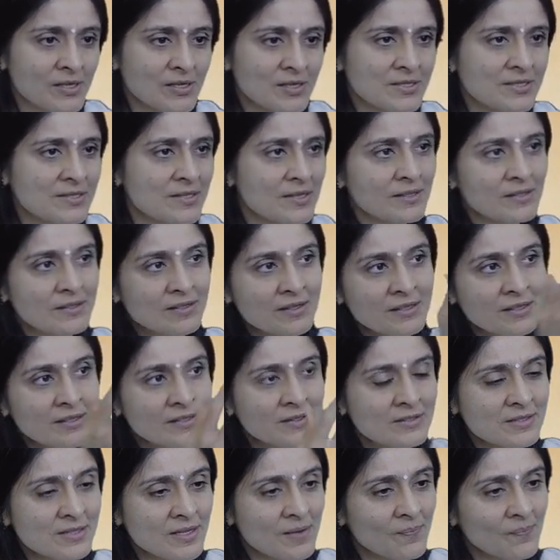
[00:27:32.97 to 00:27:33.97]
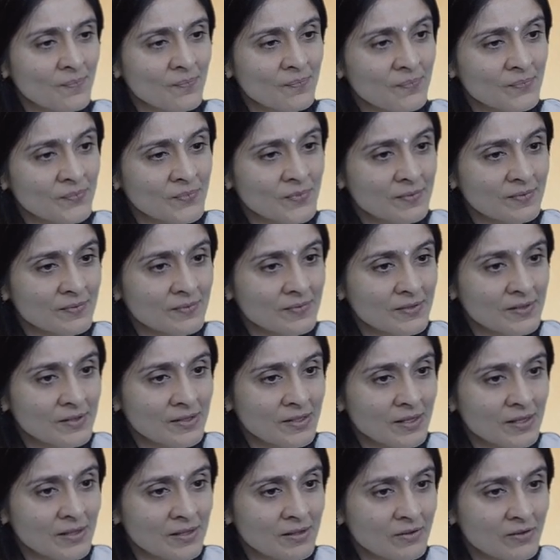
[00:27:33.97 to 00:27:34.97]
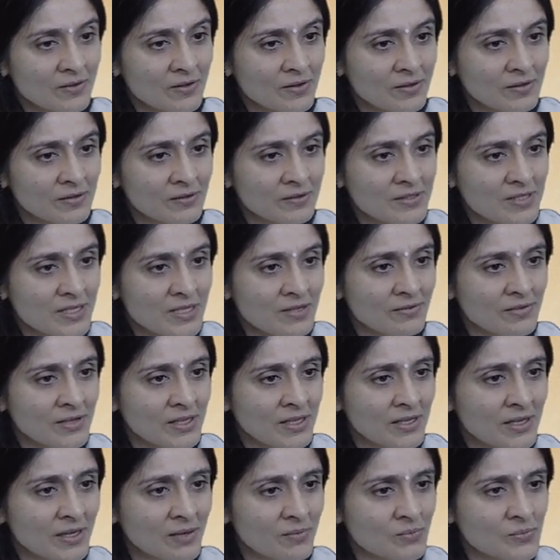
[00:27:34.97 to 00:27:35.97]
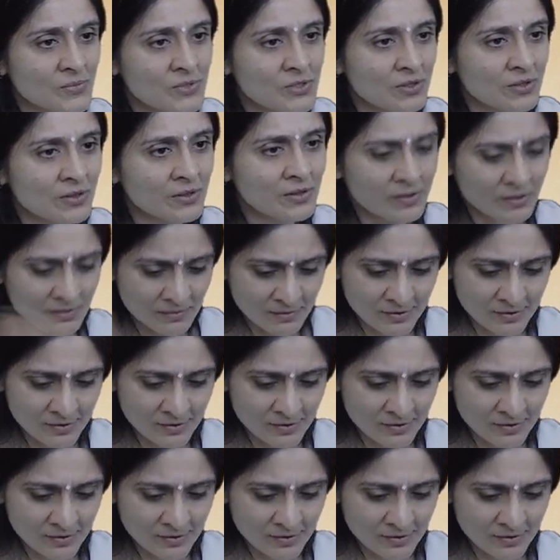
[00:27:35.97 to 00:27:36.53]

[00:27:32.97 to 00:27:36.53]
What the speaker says: Suddenly something on TV comes on.